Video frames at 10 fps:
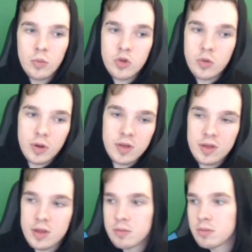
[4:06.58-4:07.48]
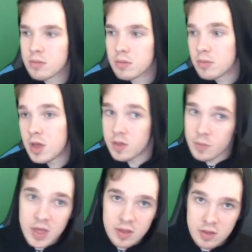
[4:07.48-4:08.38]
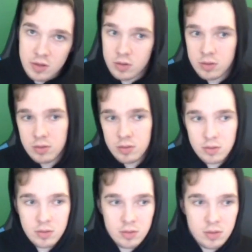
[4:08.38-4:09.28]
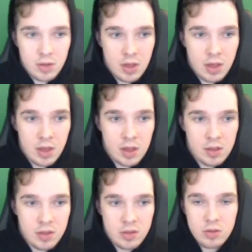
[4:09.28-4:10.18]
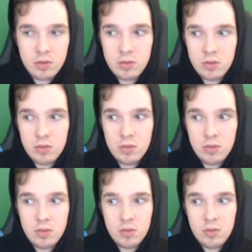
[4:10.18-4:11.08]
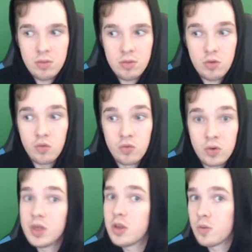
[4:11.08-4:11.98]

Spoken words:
Witchwood Grizzly is a beast. And it's a really